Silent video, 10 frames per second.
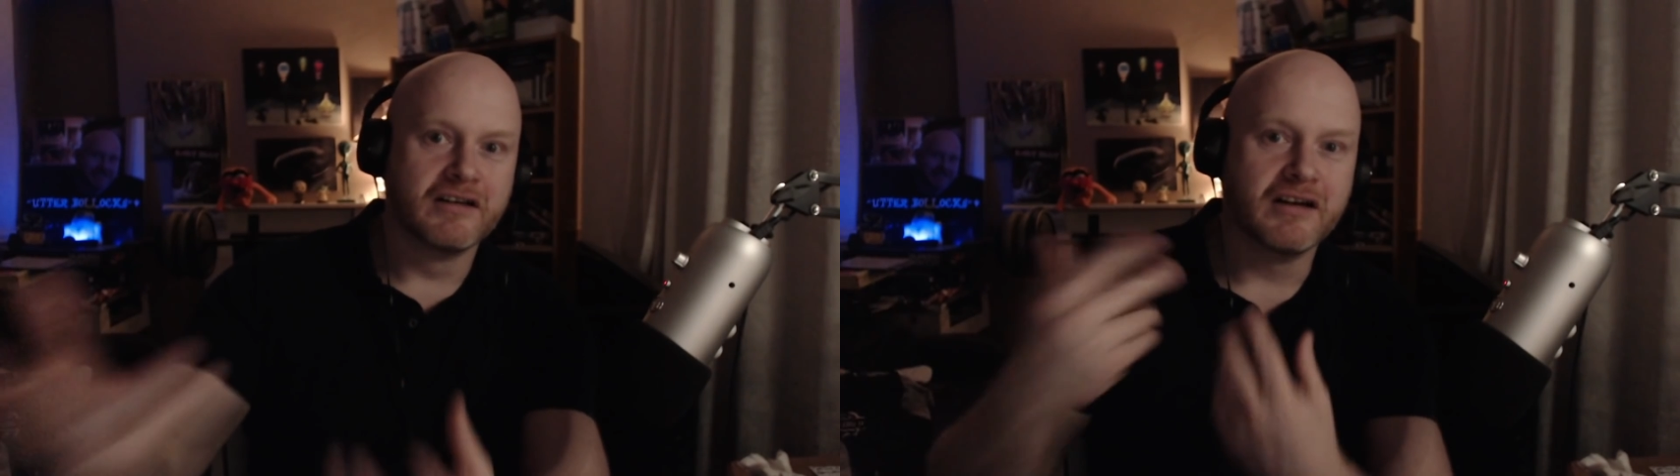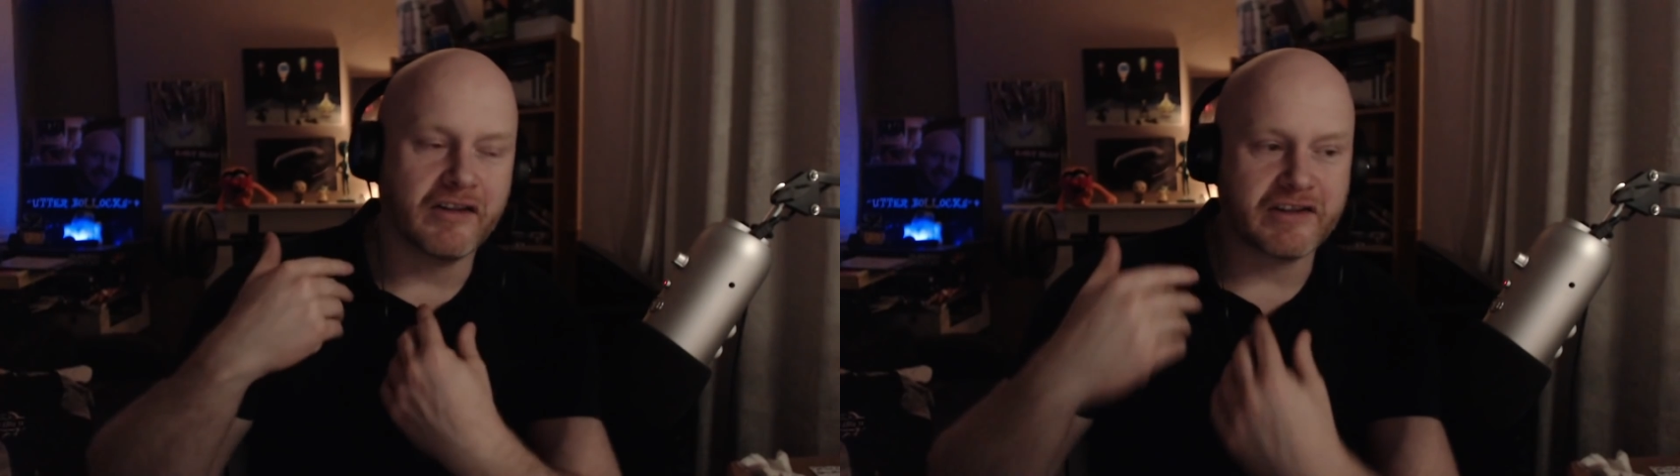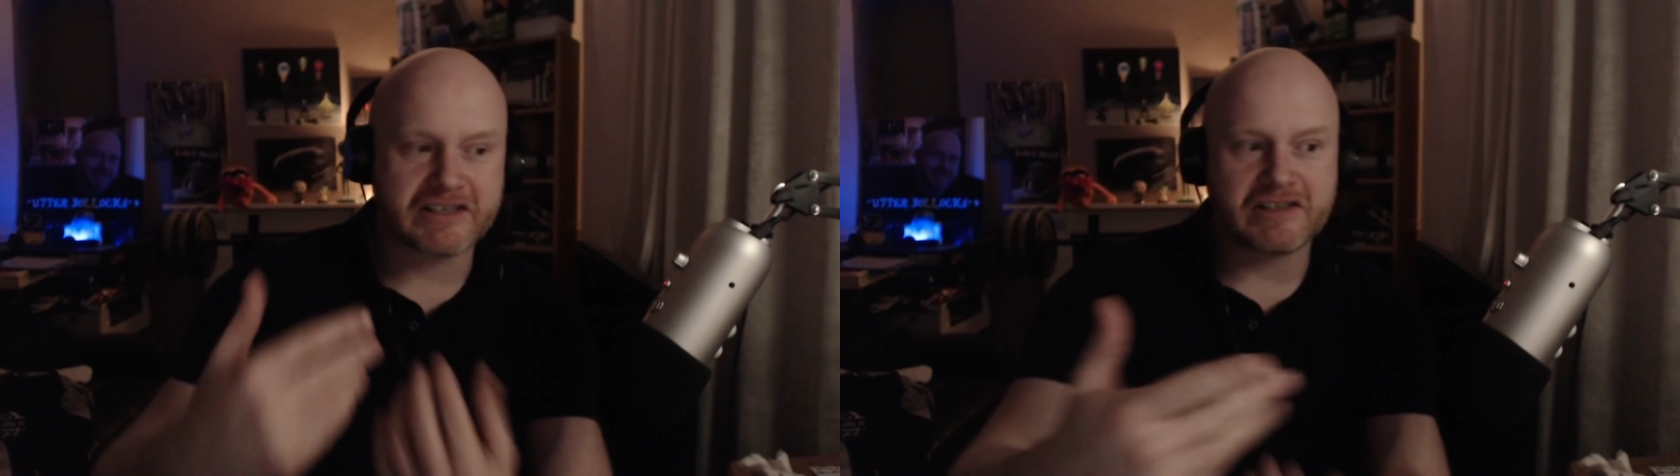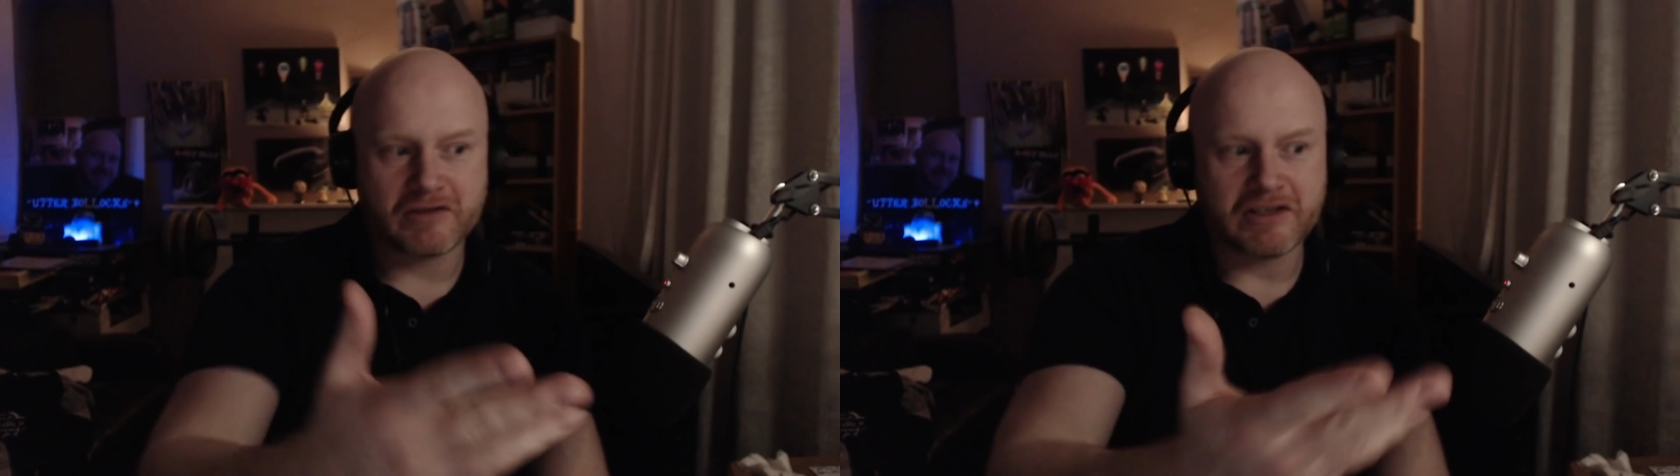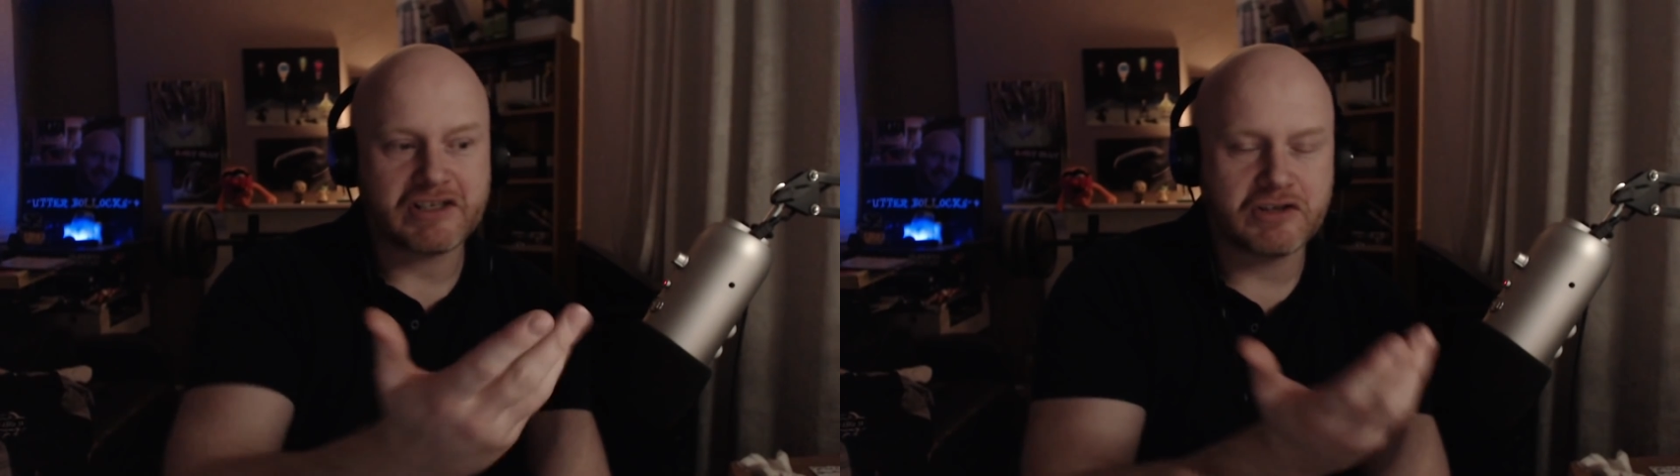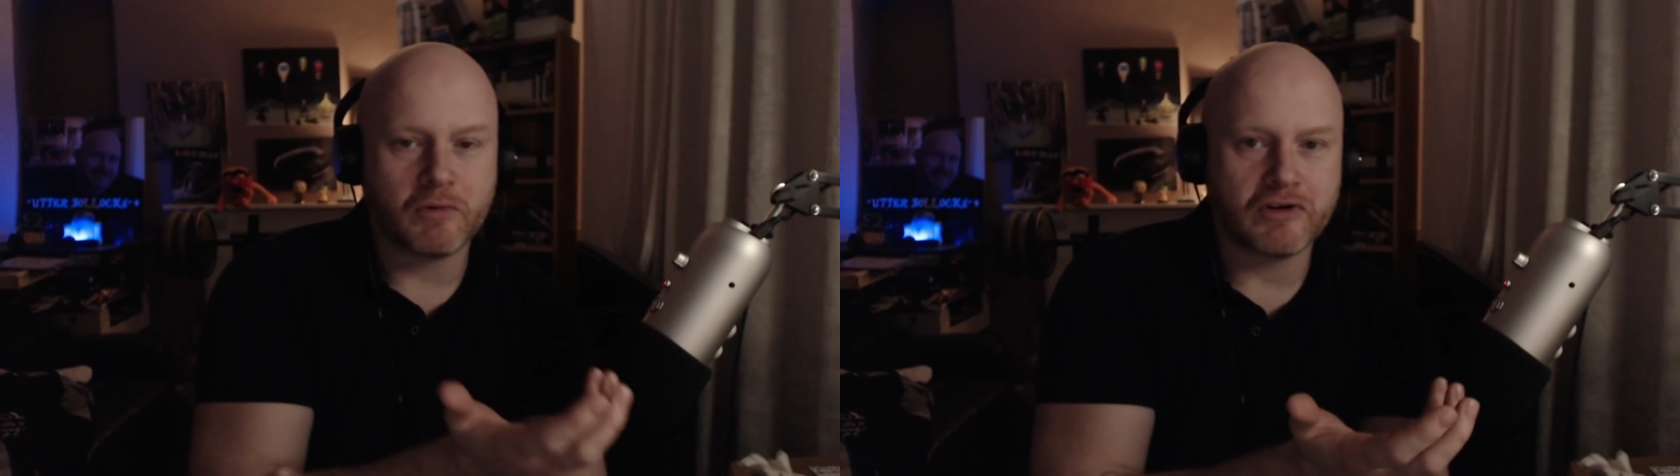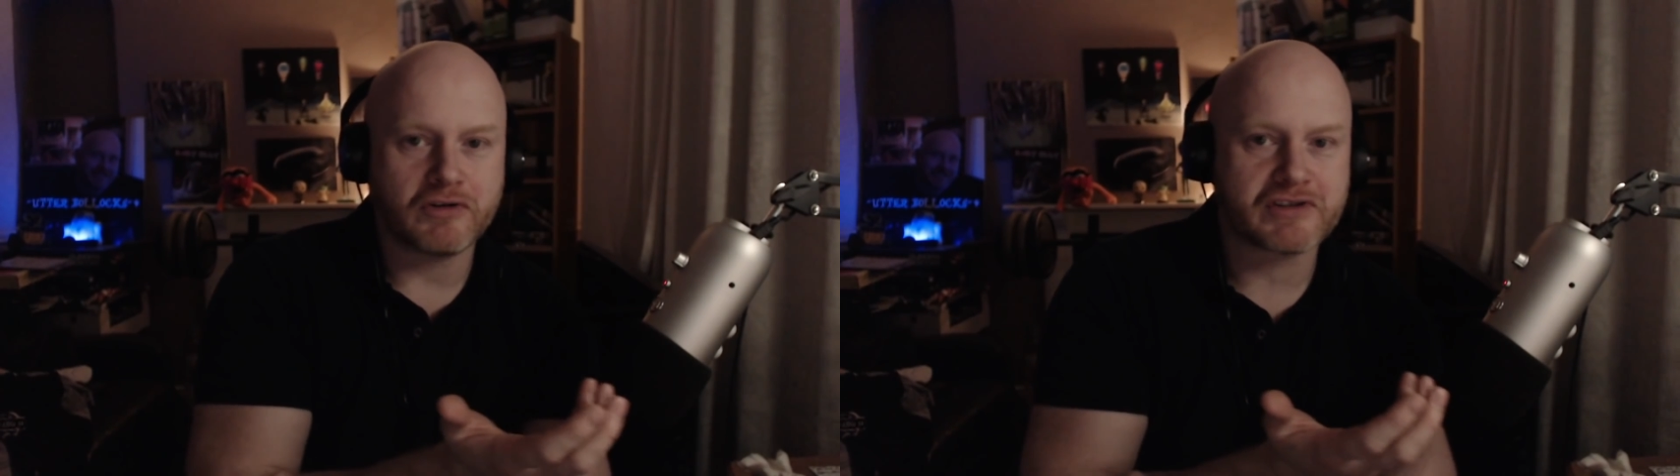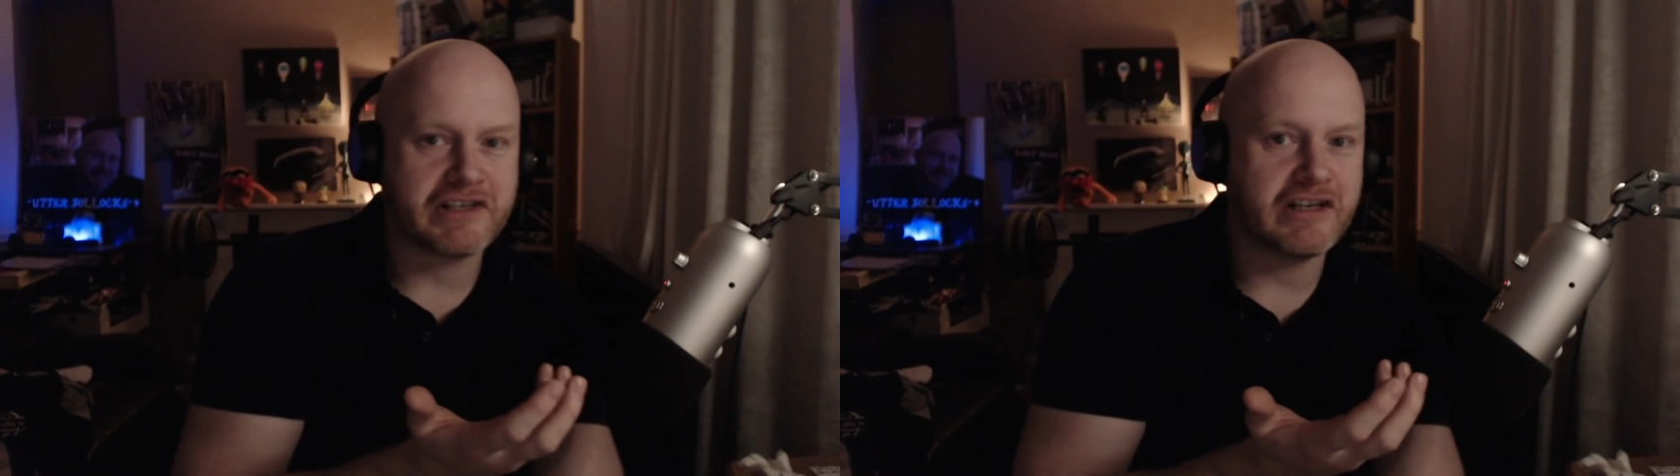This is this is what you'll
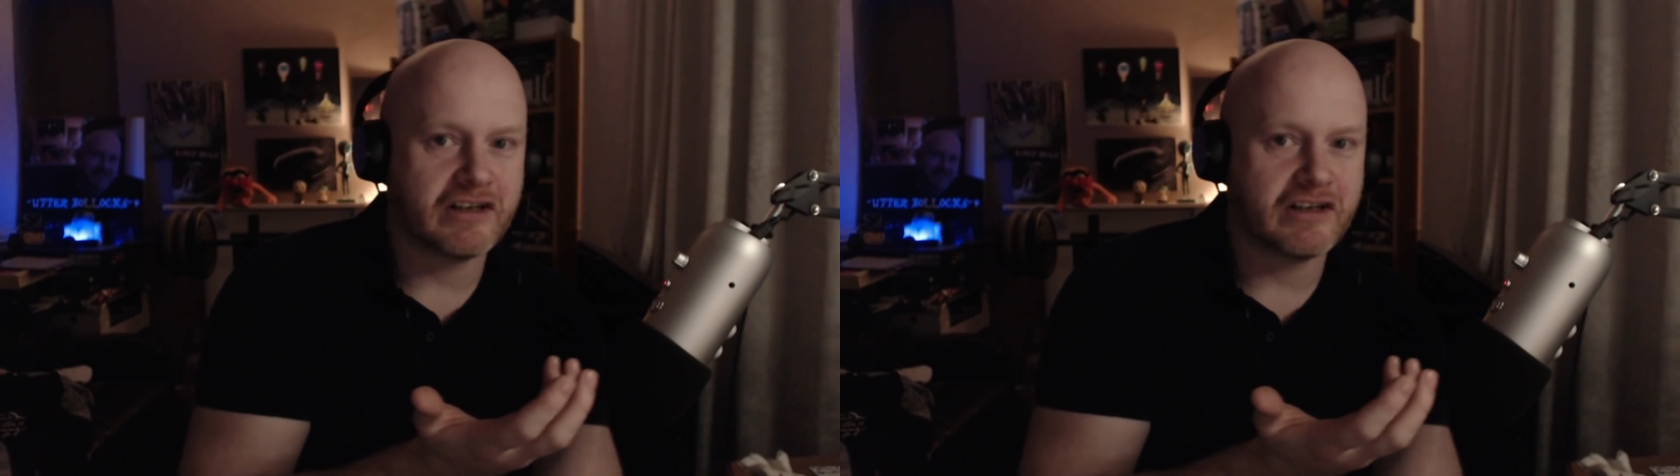see